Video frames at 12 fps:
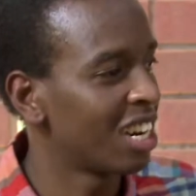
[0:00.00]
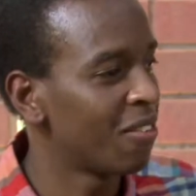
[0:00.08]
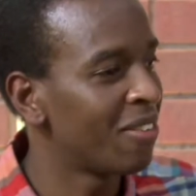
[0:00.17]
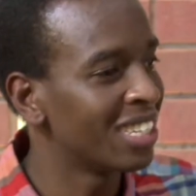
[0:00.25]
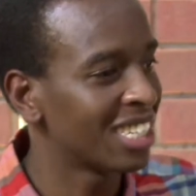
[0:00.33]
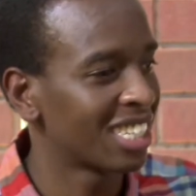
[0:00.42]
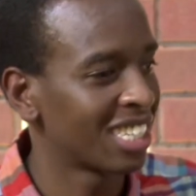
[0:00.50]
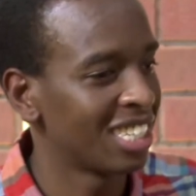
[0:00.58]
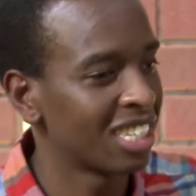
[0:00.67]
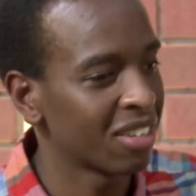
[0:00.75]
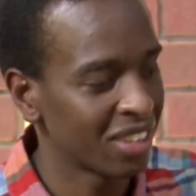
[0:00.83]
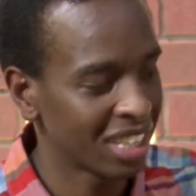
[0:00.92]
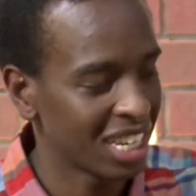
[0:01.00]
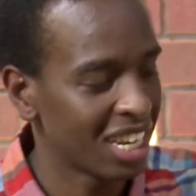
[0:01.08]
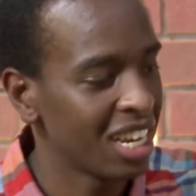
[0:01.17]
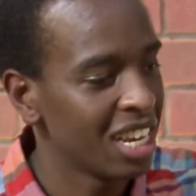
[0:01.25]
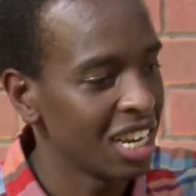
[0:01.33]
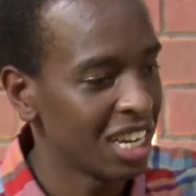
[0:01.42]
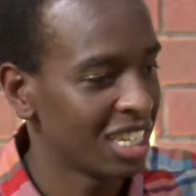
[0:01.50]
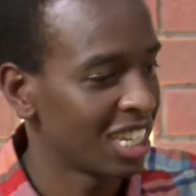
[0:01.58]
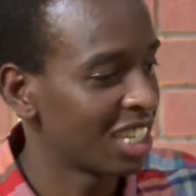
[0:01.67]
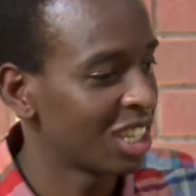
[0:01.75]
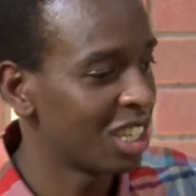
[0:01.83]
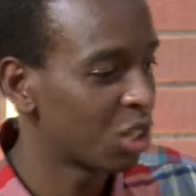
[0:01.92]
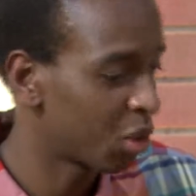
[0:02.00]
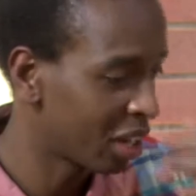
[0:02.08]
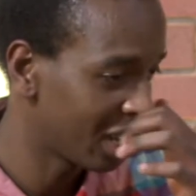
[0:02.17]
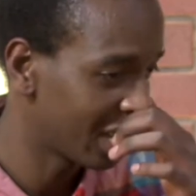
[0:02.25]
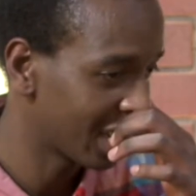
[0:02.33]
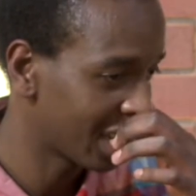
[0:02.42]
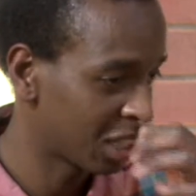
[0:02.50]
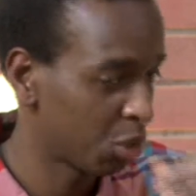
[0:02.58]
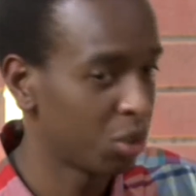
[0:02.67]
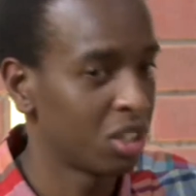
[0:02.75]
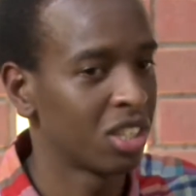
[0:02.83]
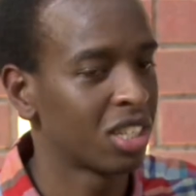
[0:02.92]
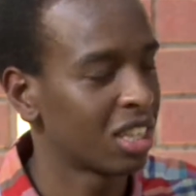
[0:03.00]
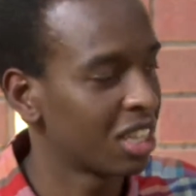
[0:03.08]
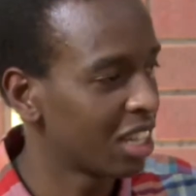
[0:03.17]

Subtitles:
physics and stuff like that, and taking Kiswahili classes, which is